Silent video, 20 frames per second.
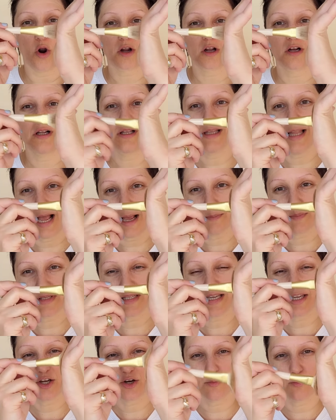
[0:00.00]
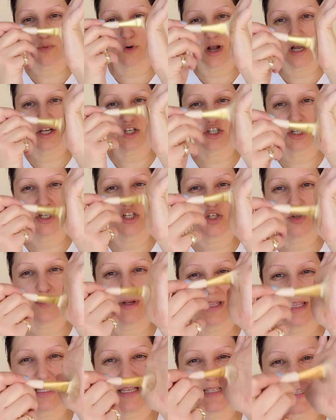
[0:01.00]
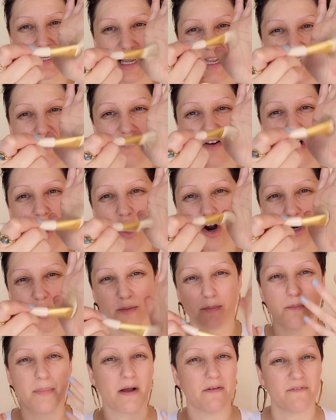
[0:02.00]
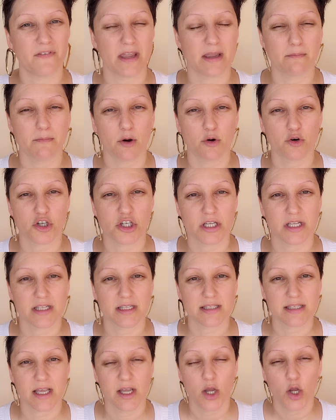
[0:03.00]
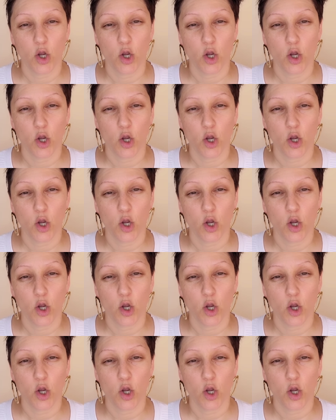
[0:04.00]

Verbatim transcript: or collapsing your brush and doing these kind of hard buffing motions.